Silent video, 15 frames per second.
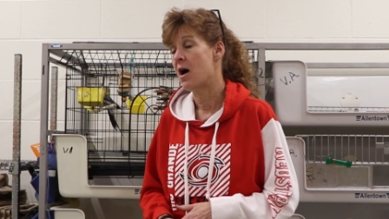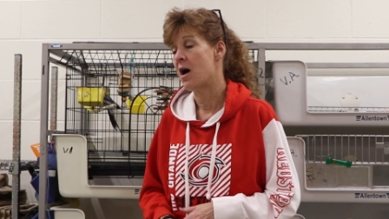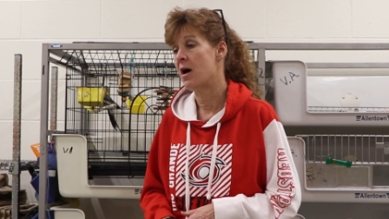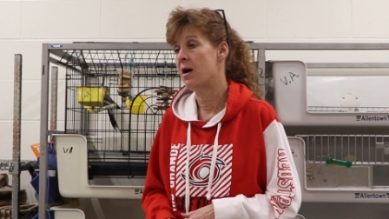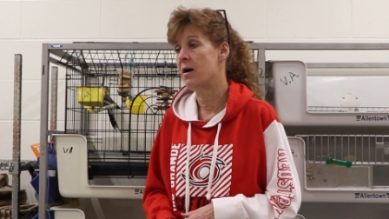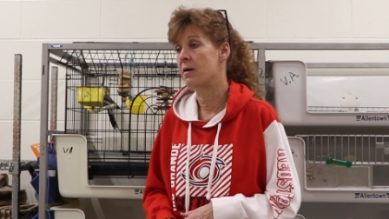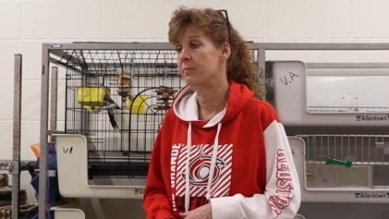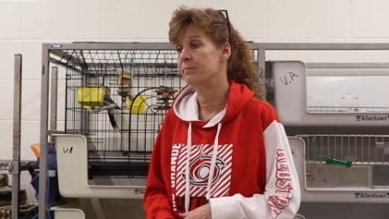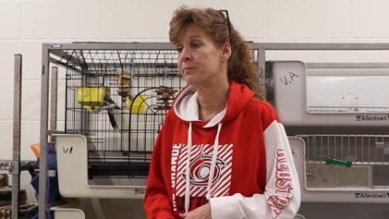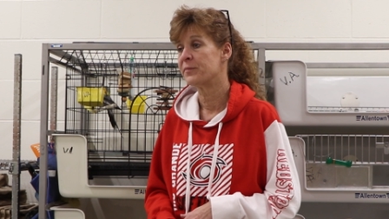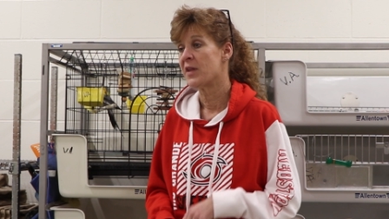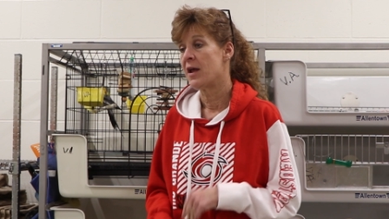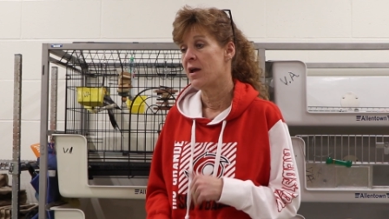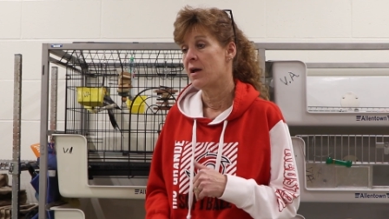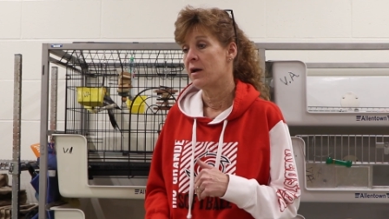Um,
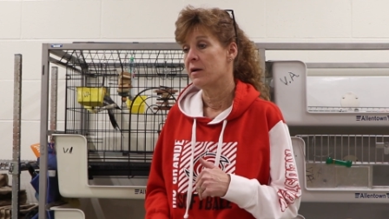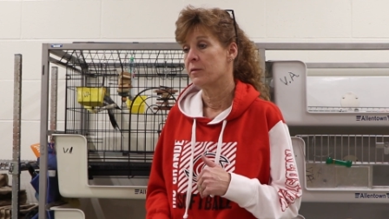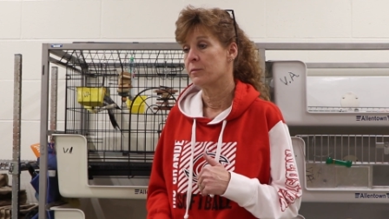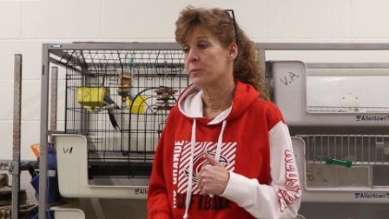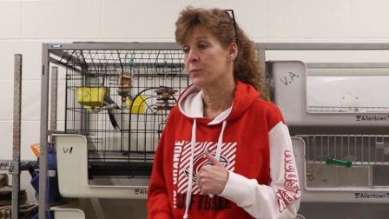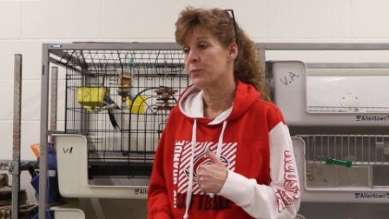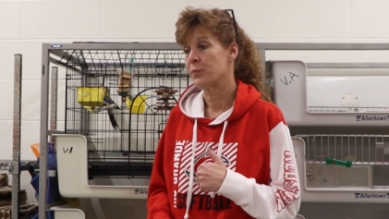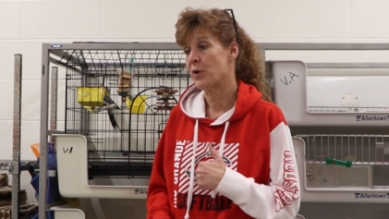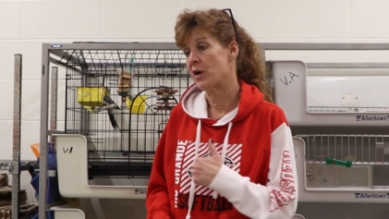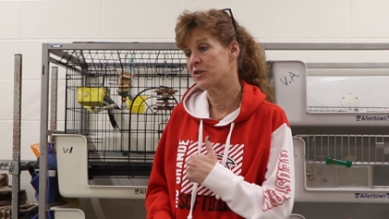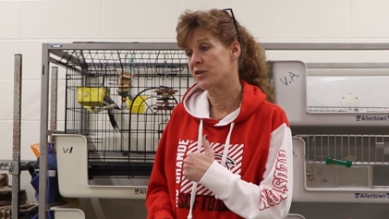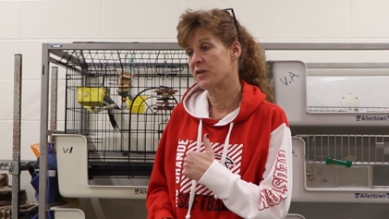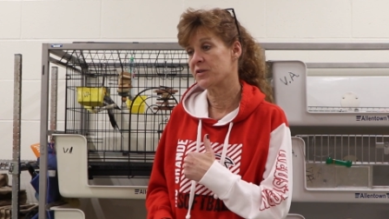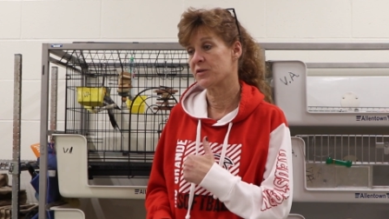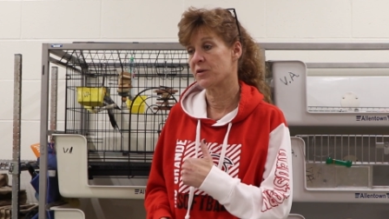
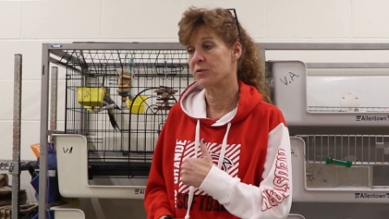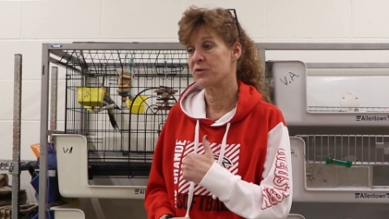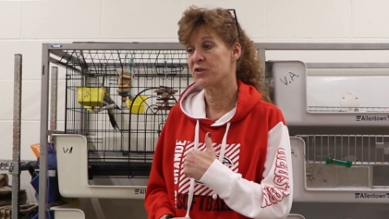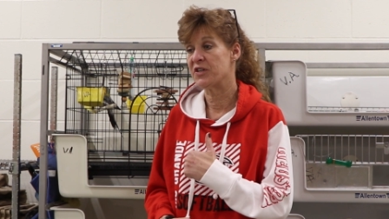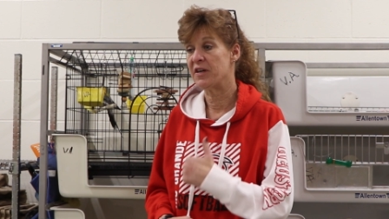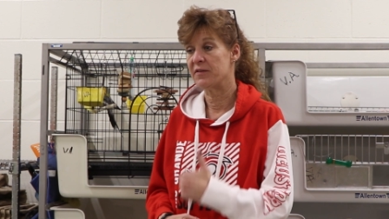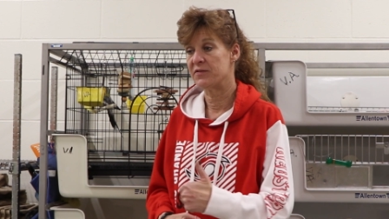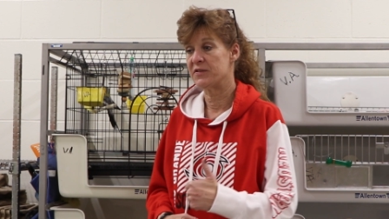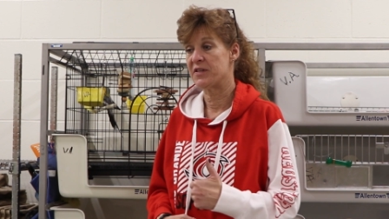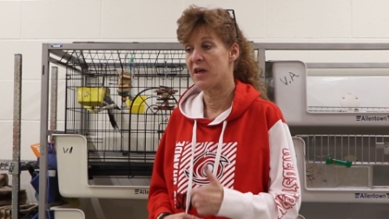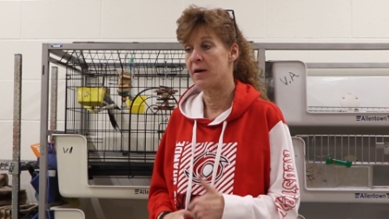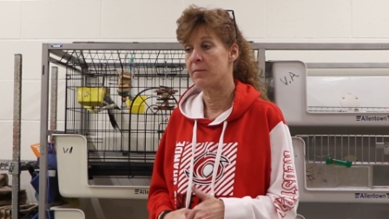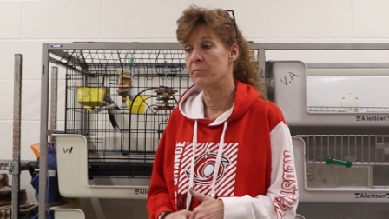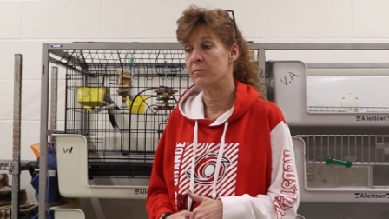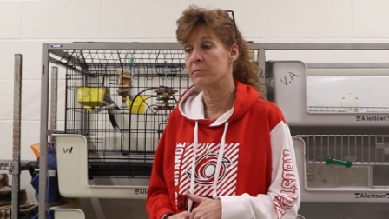Project Search gives
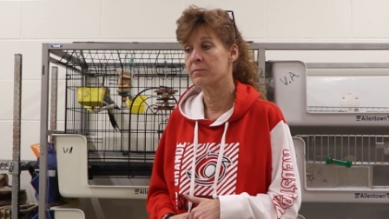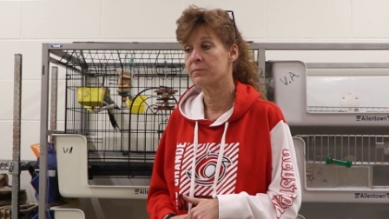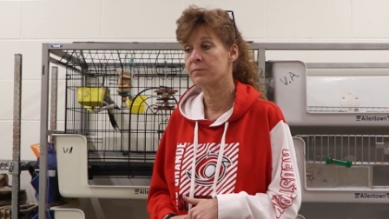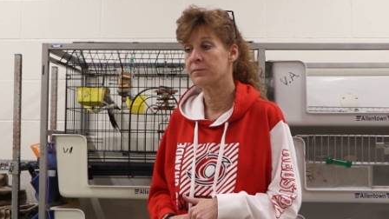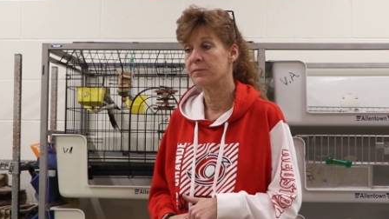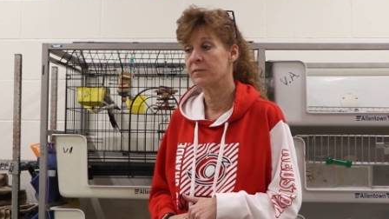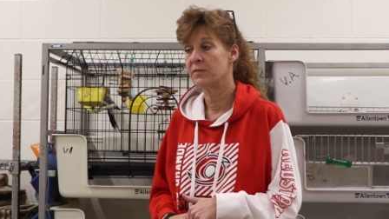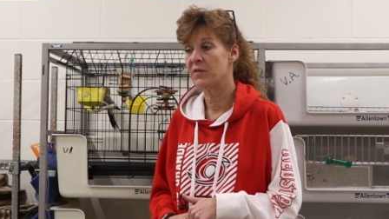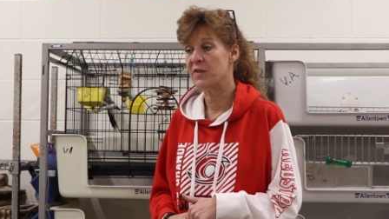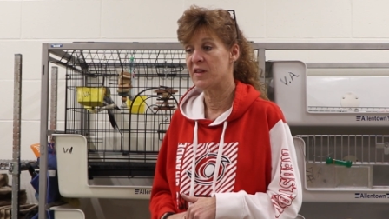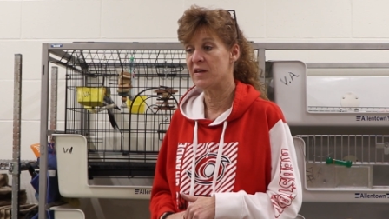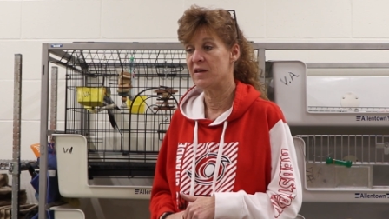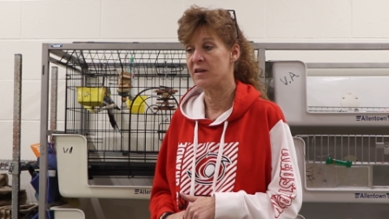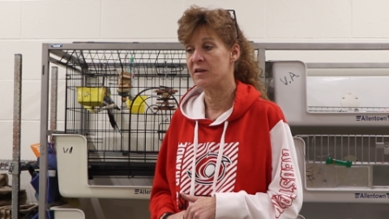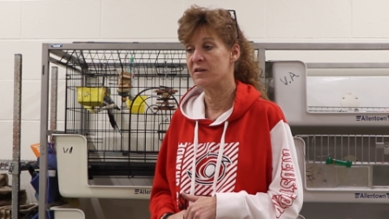them
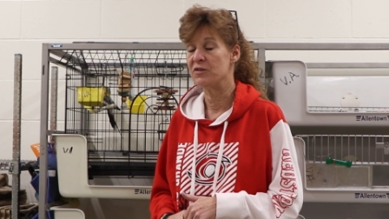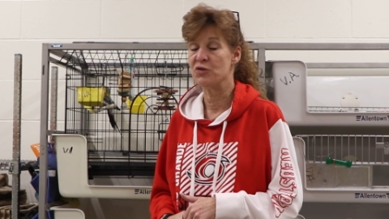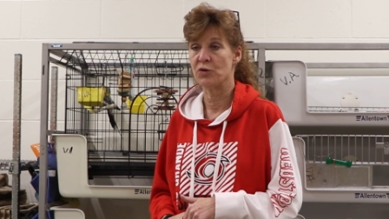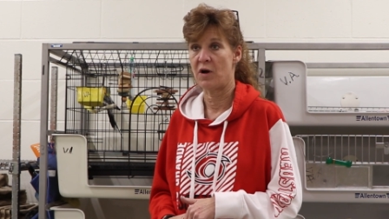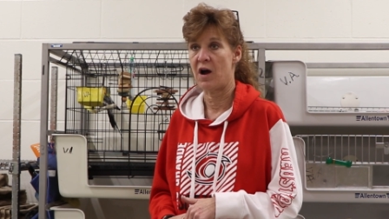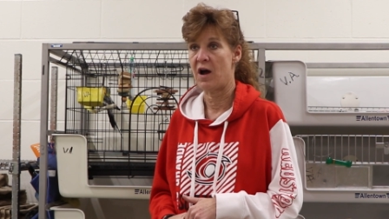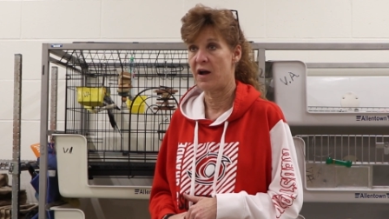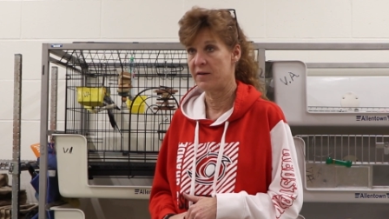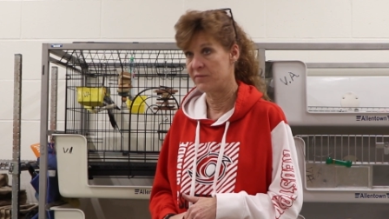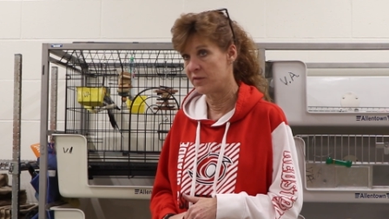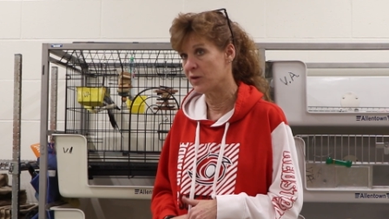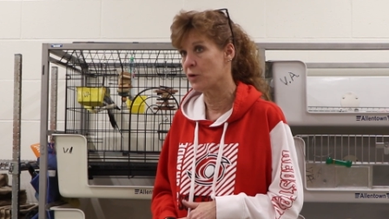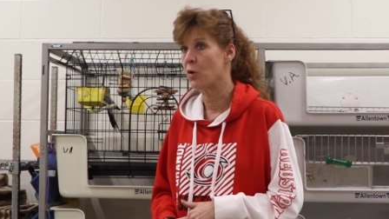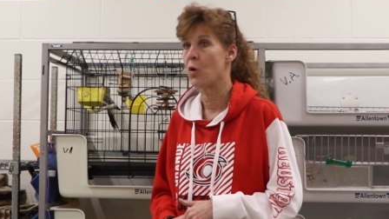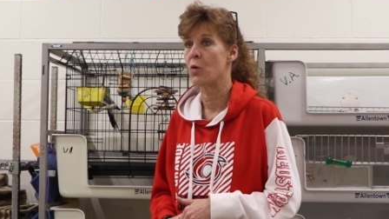the
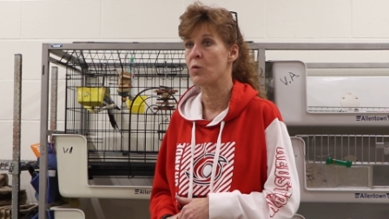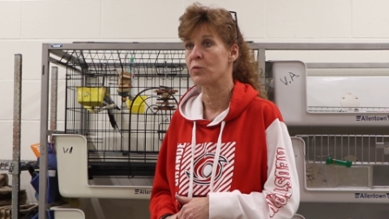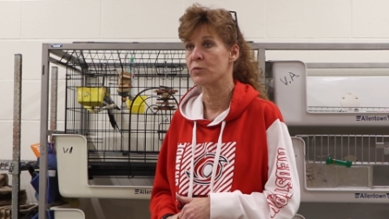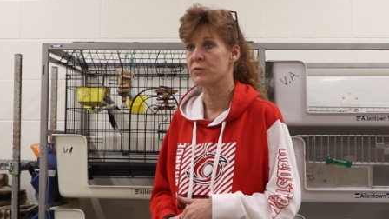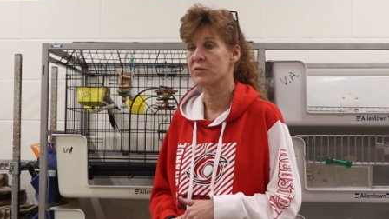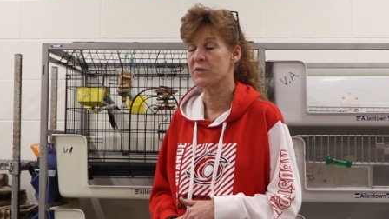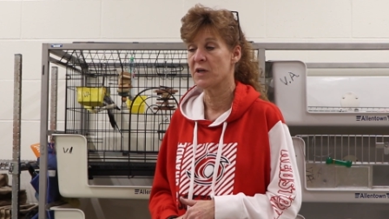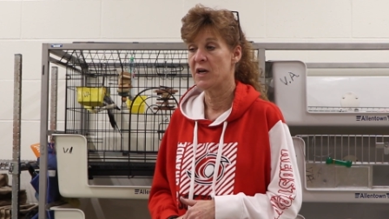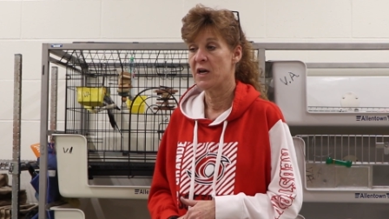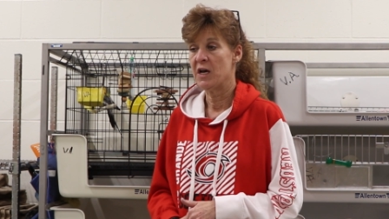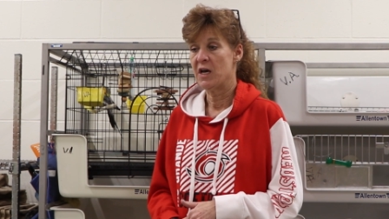drive, the goals,